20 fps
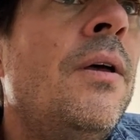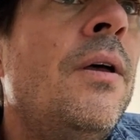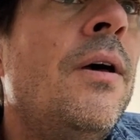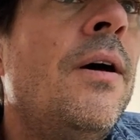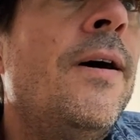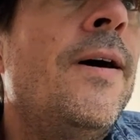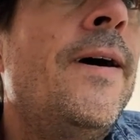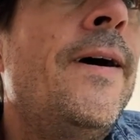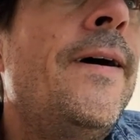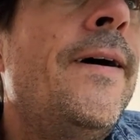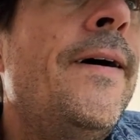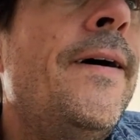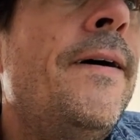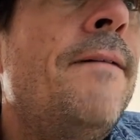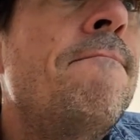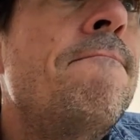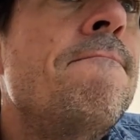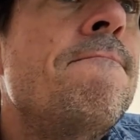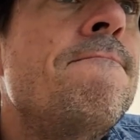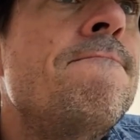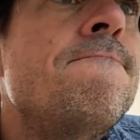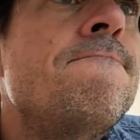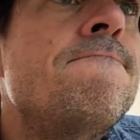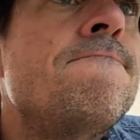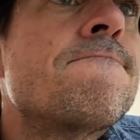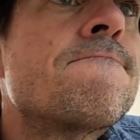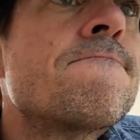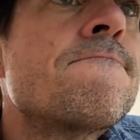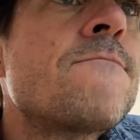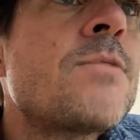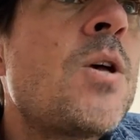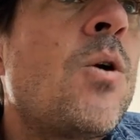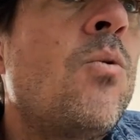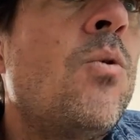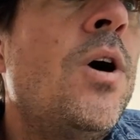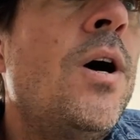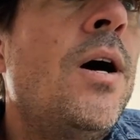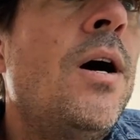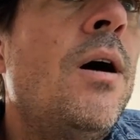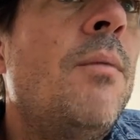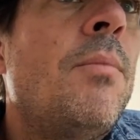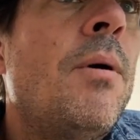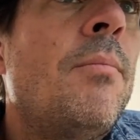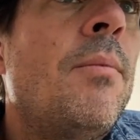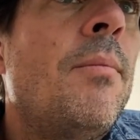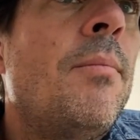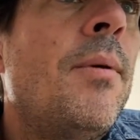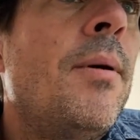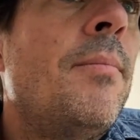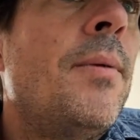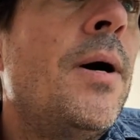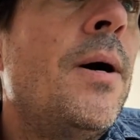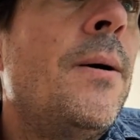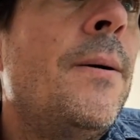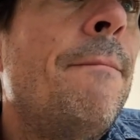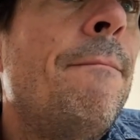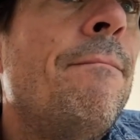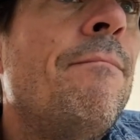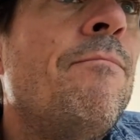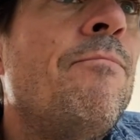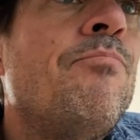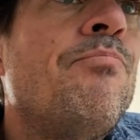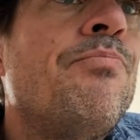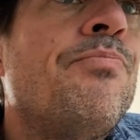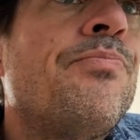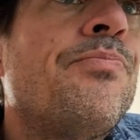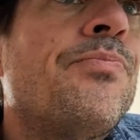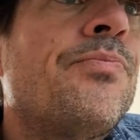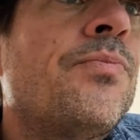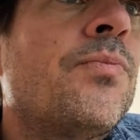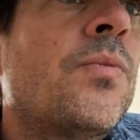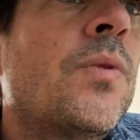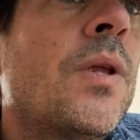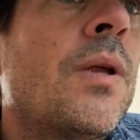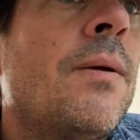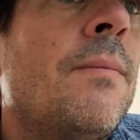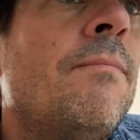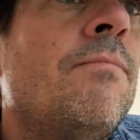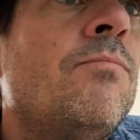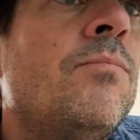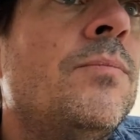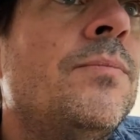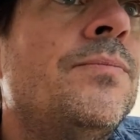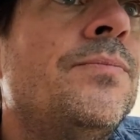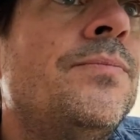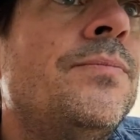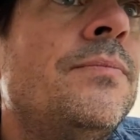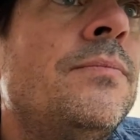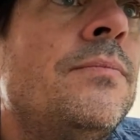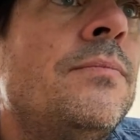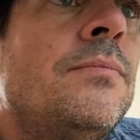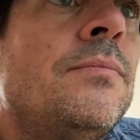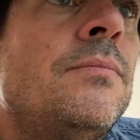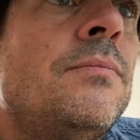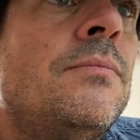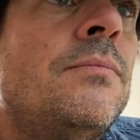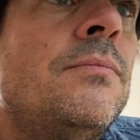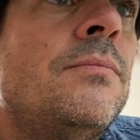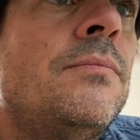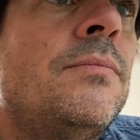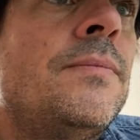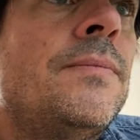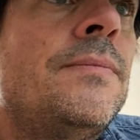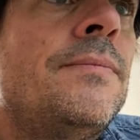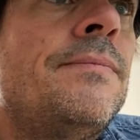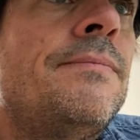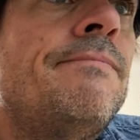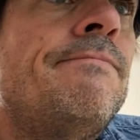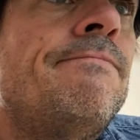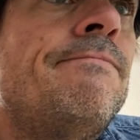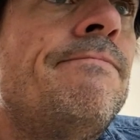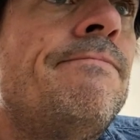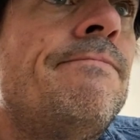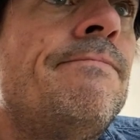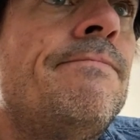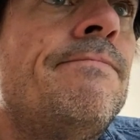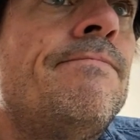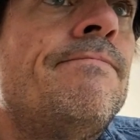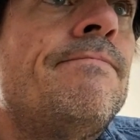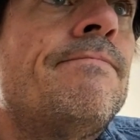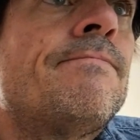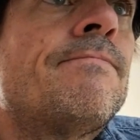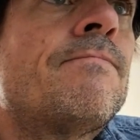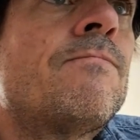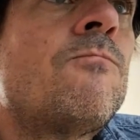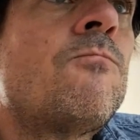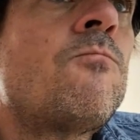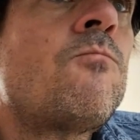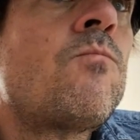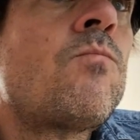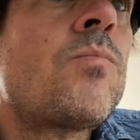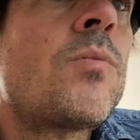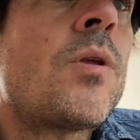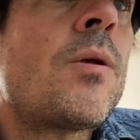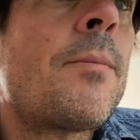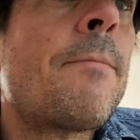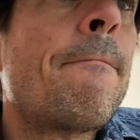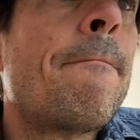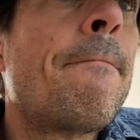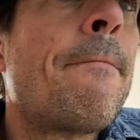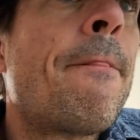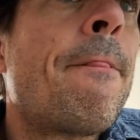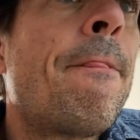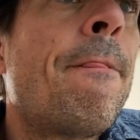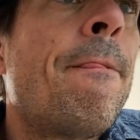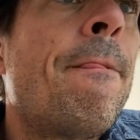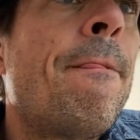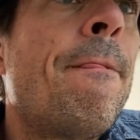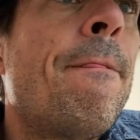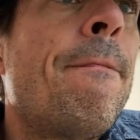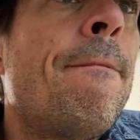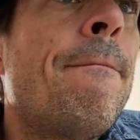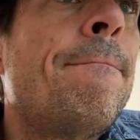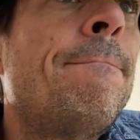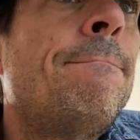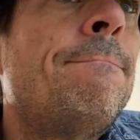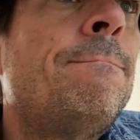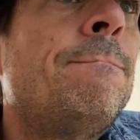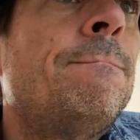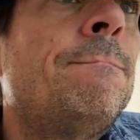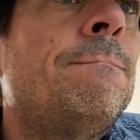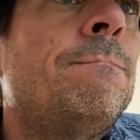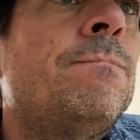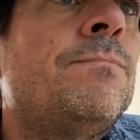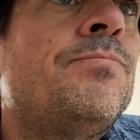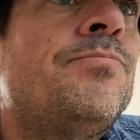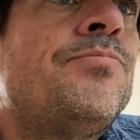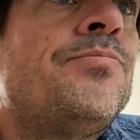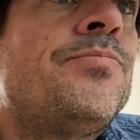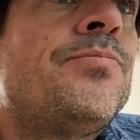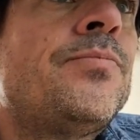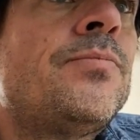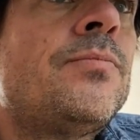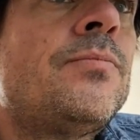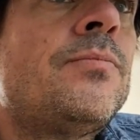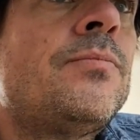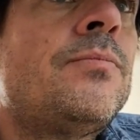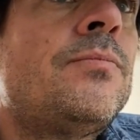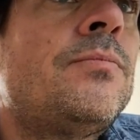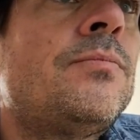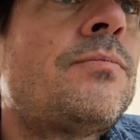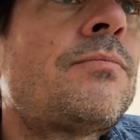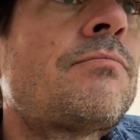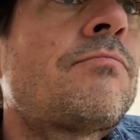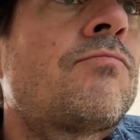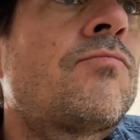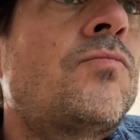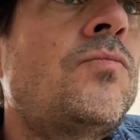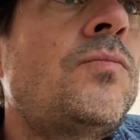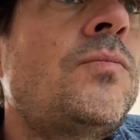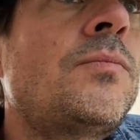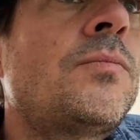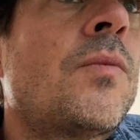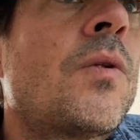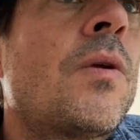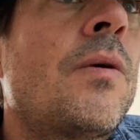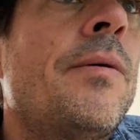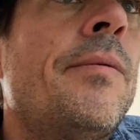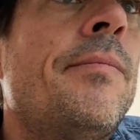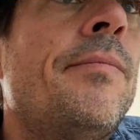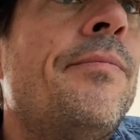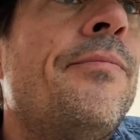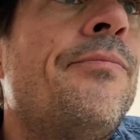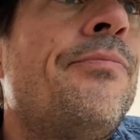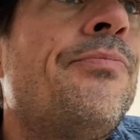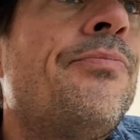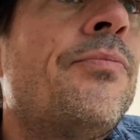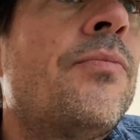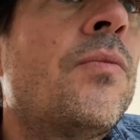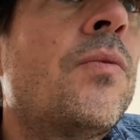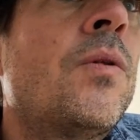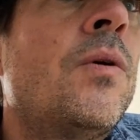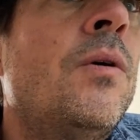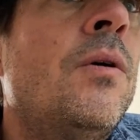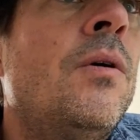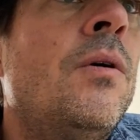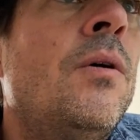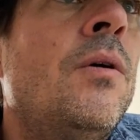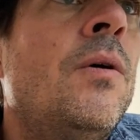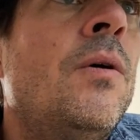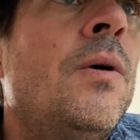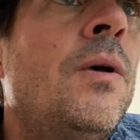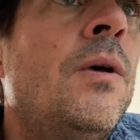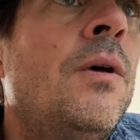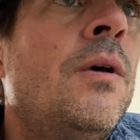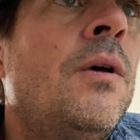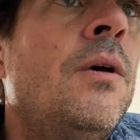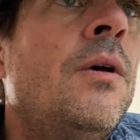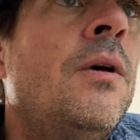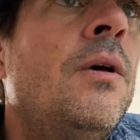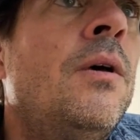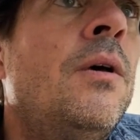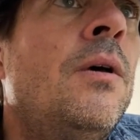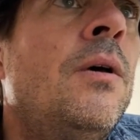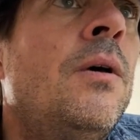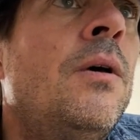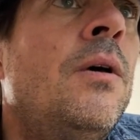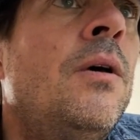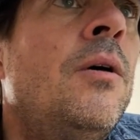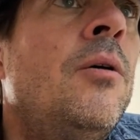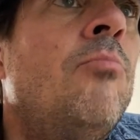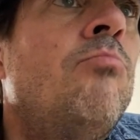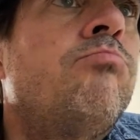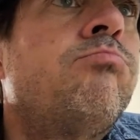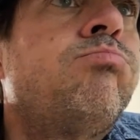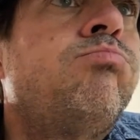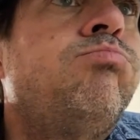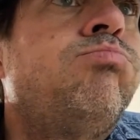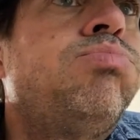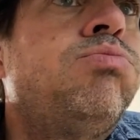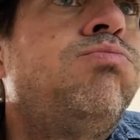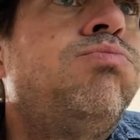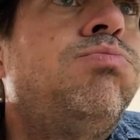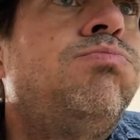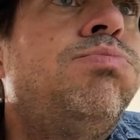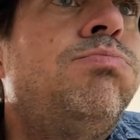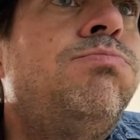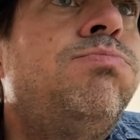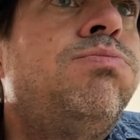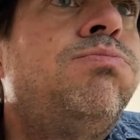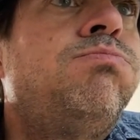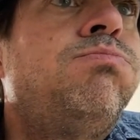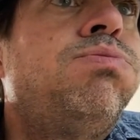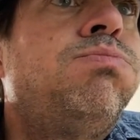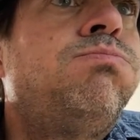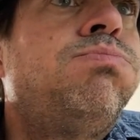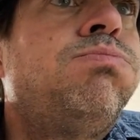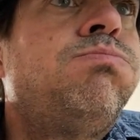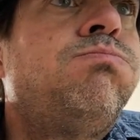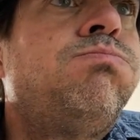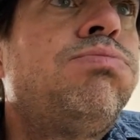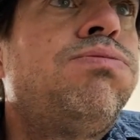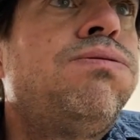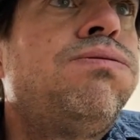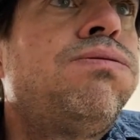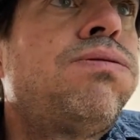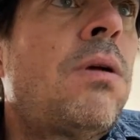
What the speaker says: Yeah. But we've got a lot of resonance here on India. So make sure you guys, I want to make sure, Jared, put up that AYP Club place so that these guys can tie into it.